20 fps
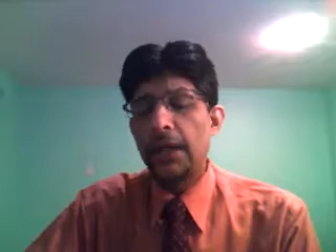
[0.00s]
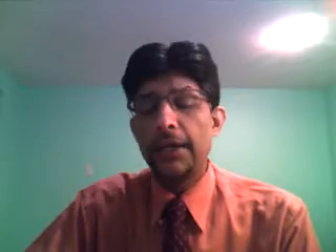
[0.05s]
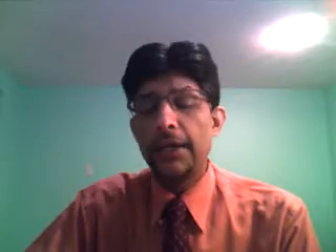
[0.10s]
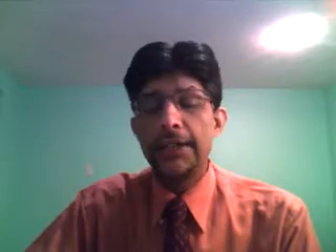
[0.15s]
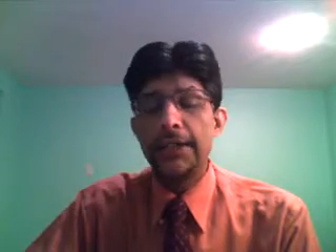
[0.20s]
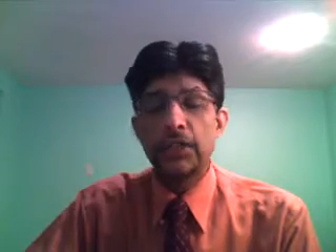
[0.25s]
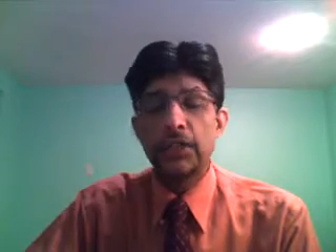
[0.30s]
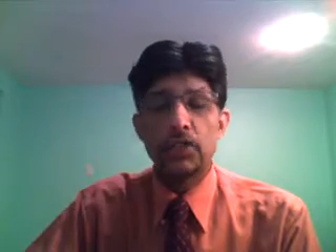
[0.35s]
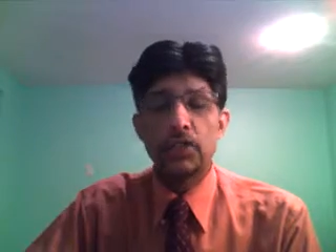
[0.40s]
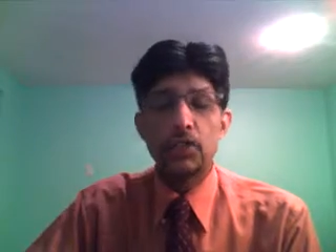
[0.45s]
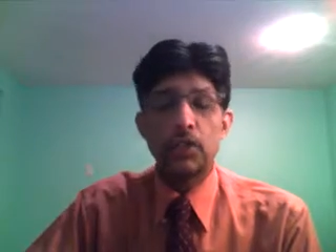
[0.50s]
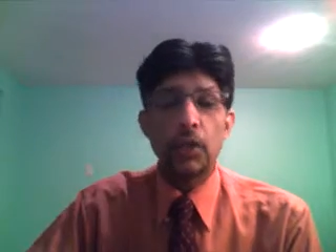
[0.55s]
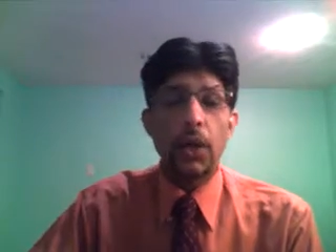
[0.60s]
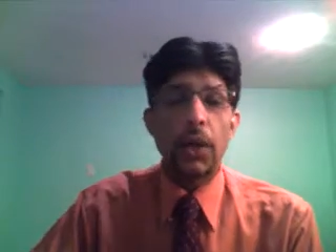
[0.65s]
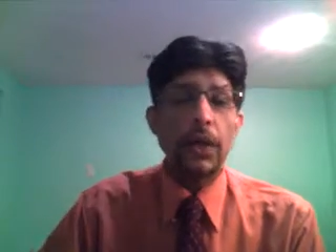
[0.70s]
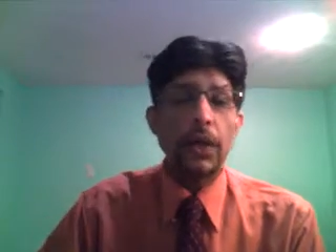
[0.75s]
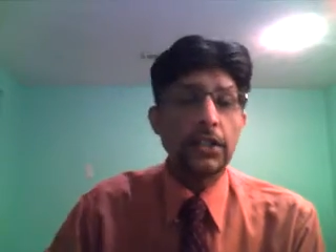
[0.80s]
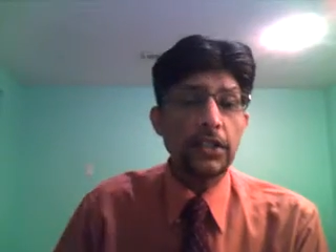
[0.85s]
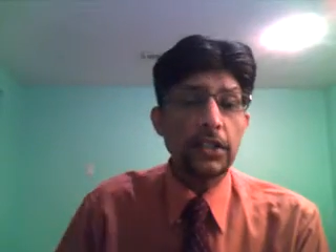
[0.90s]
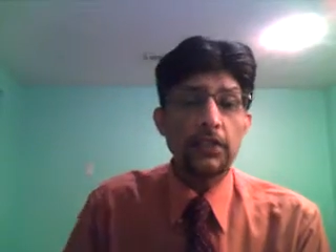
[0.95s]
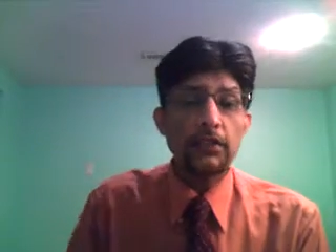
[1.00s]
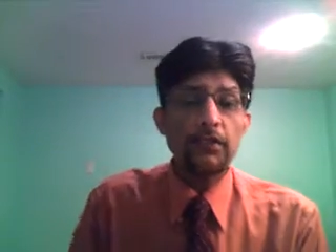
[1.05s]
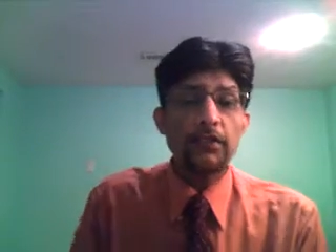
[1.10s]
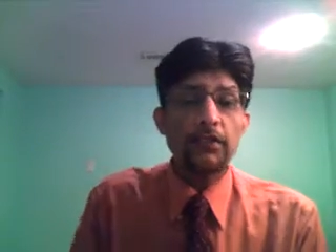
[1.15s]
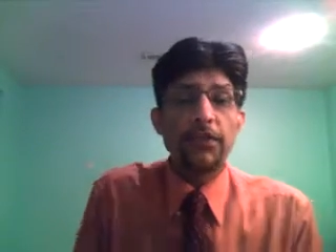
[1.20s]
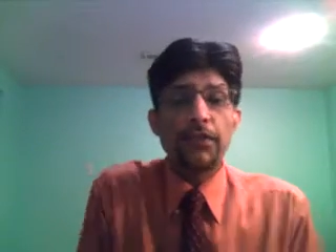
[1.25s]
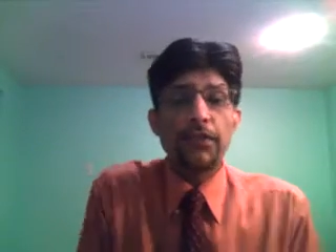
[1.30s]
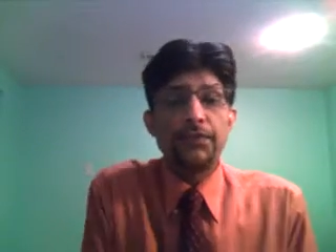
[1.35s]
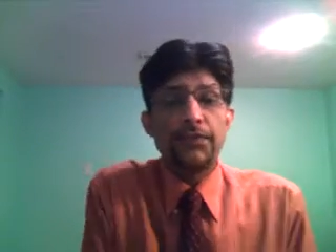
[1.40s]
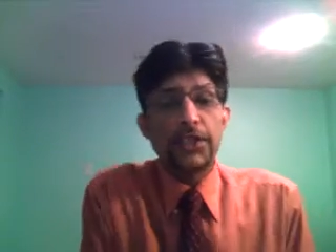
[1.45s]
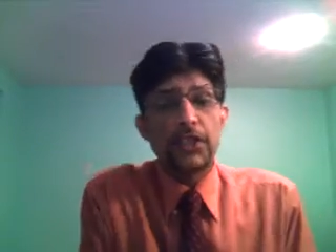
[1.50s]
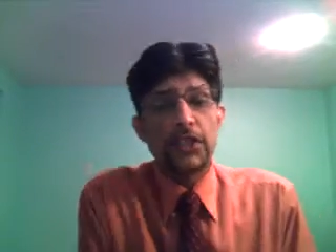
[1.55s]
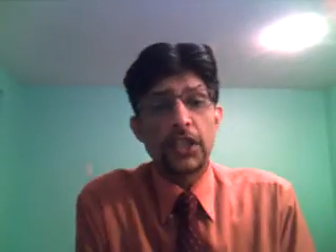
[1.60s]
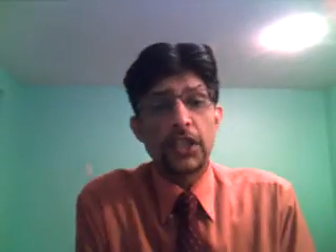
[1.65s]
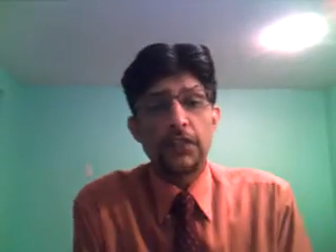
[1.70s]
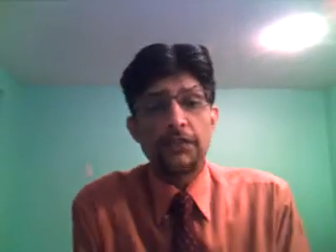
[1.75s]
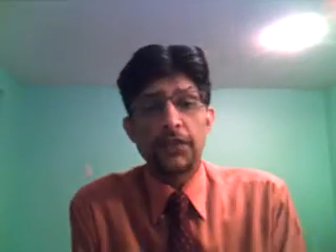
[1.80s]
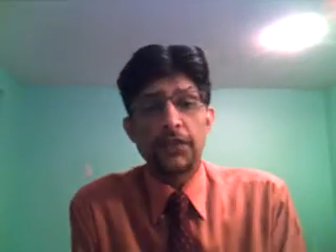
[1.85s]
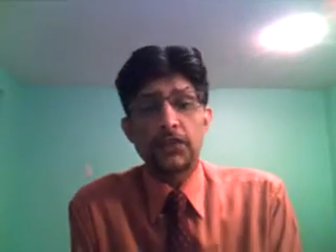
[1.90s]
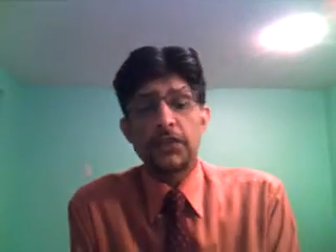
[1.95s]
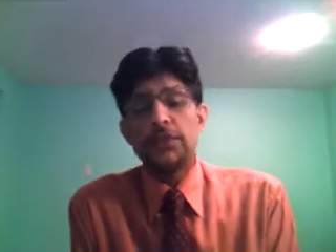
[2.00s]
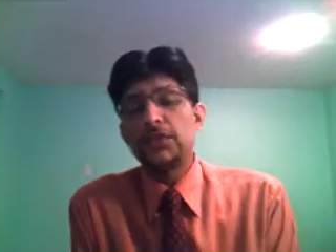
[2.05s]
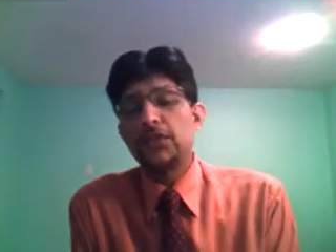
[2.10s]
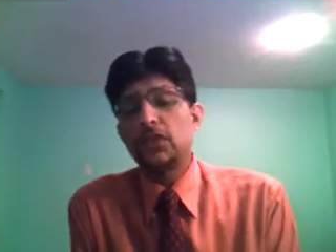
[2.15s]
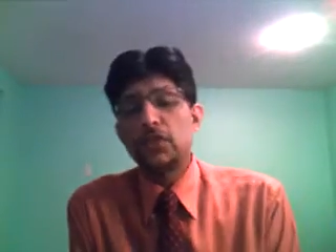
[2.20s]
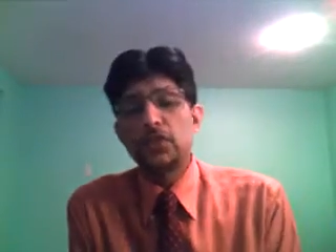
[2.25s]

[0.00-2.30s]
innings to 153 for 7.